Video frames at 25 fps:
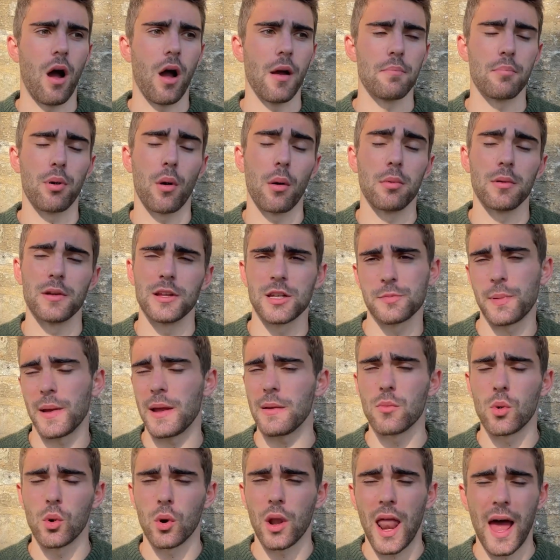I probably
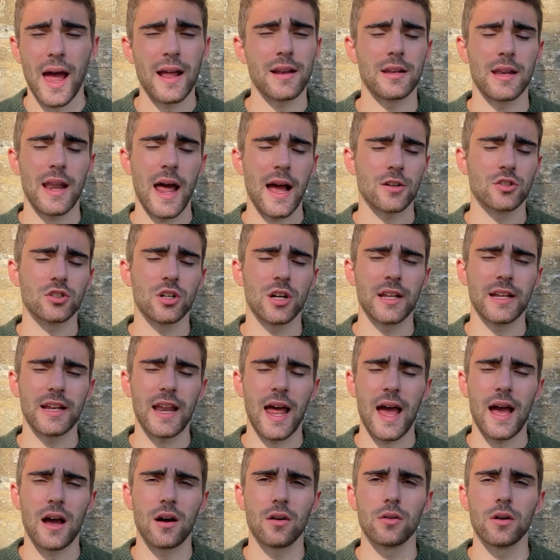speak more naturally
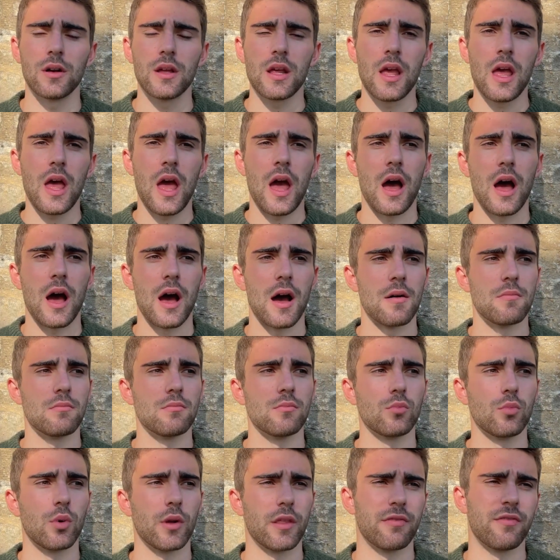now
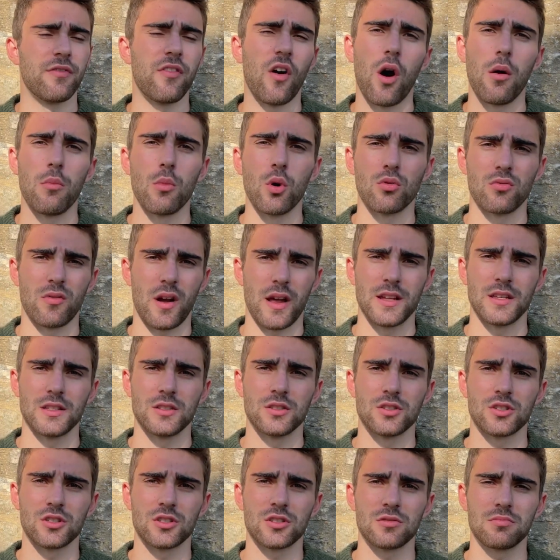um, with far more
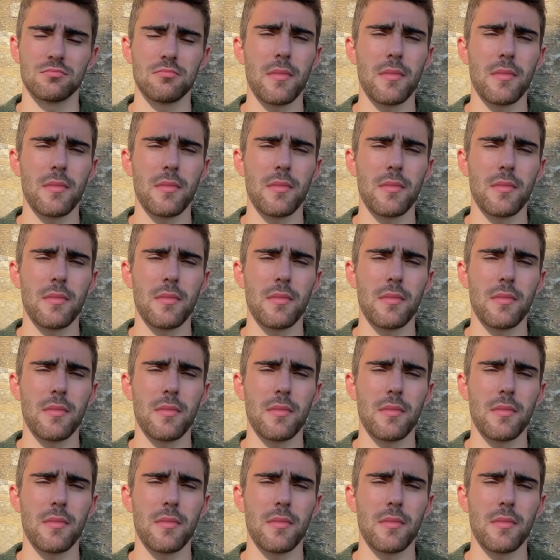range,